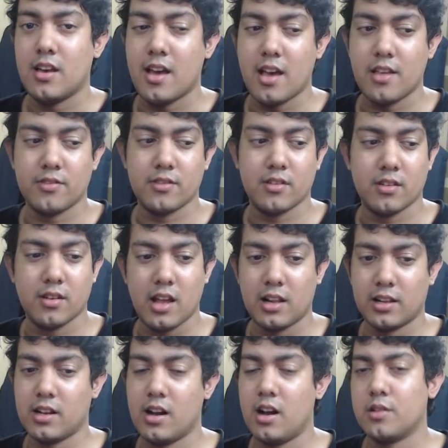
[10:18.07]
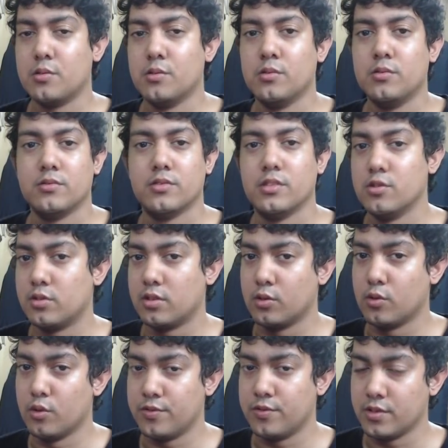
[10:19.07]
and the Elgato, and you can
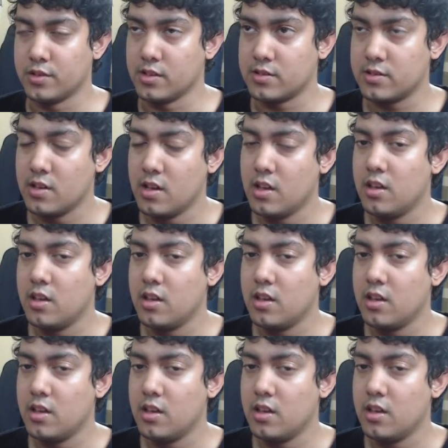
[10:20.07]
go for this.